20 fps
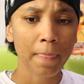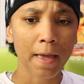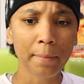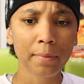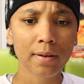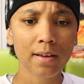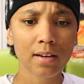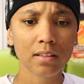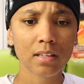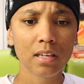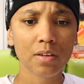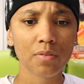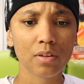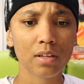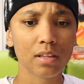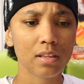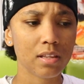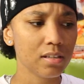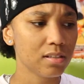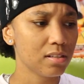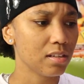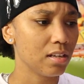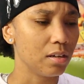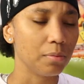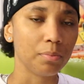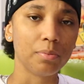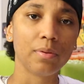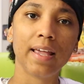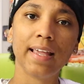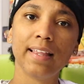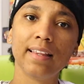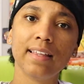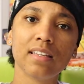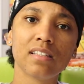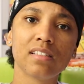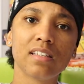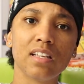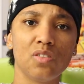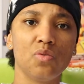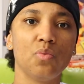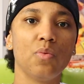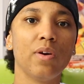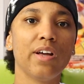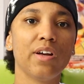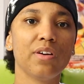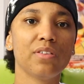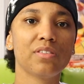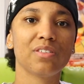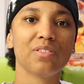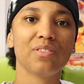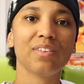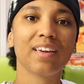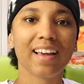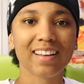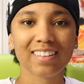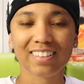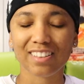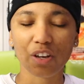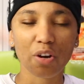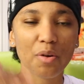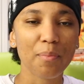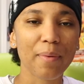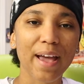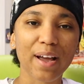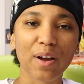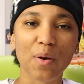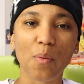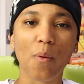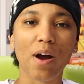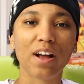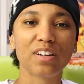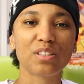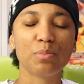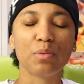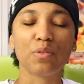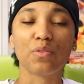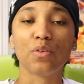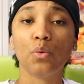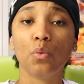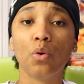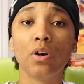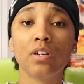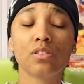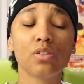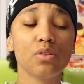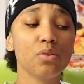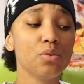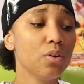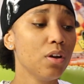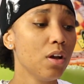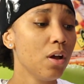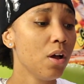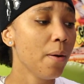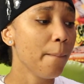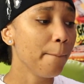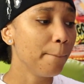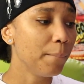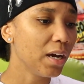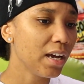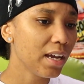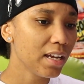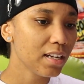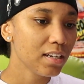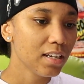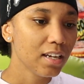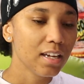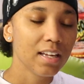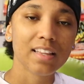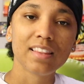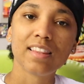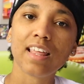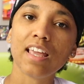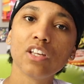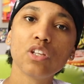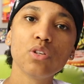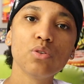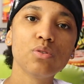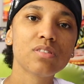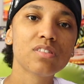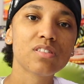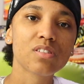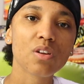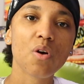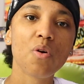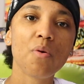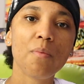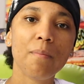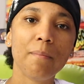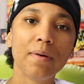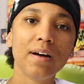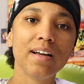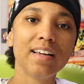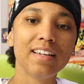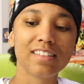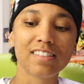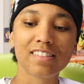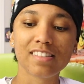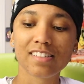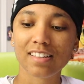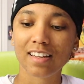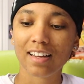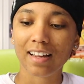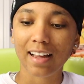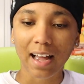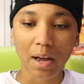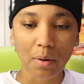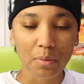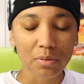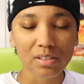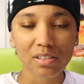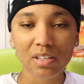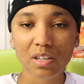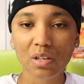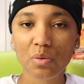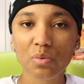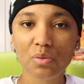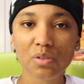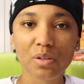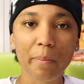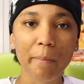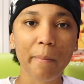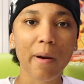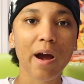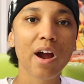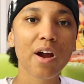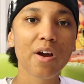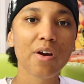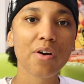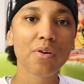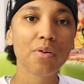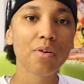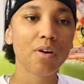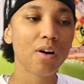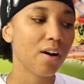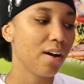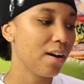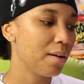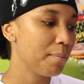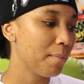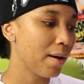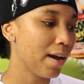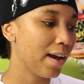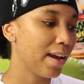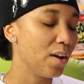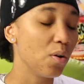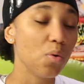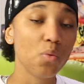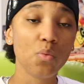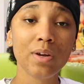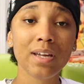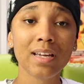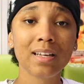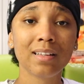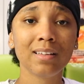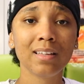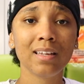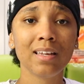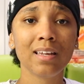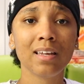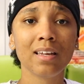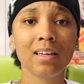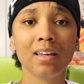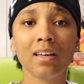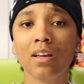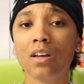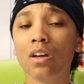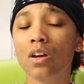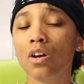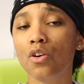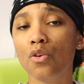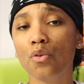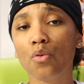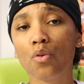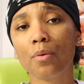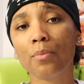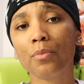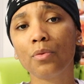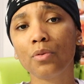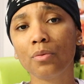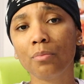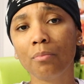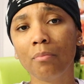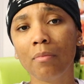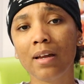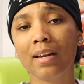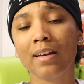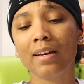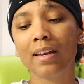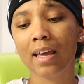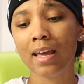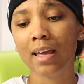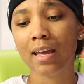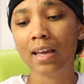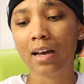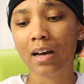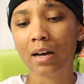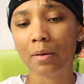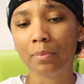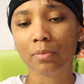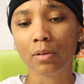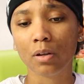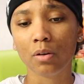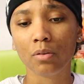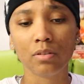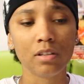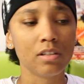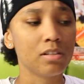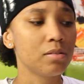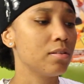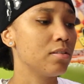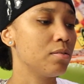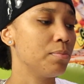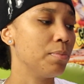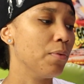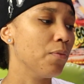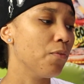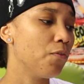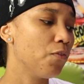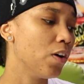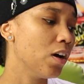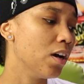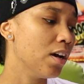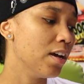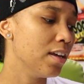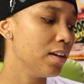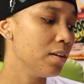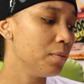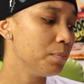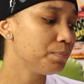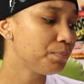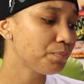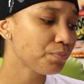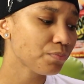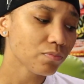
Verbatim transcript: I'm gonna leave this in a playlist as well, so you guys can go back and watch them if you want to. But thank you so much. I will see you tomorrow on my weekly normal Monday upload. This has been fun.